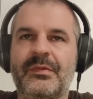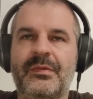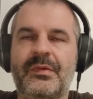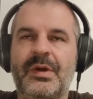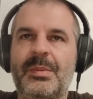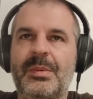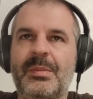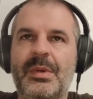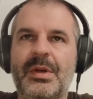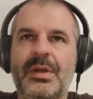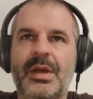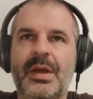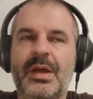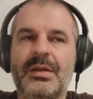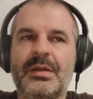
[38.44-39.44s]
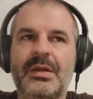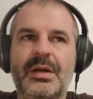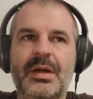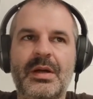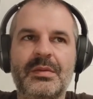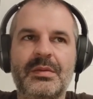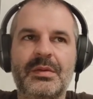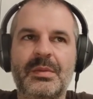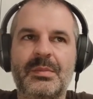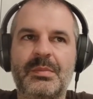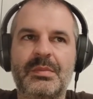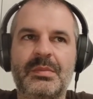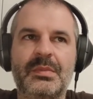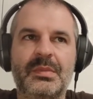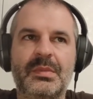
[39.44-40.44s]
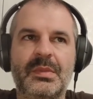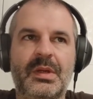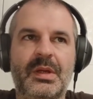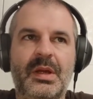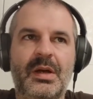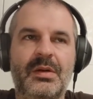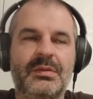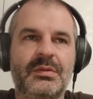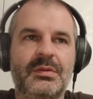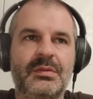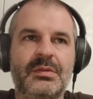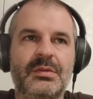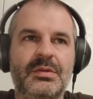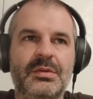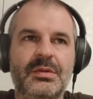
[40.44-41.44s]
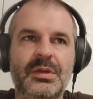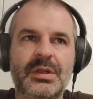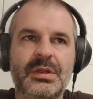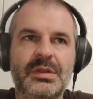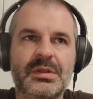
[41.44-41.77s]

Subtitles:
wrapping my head around how to do it.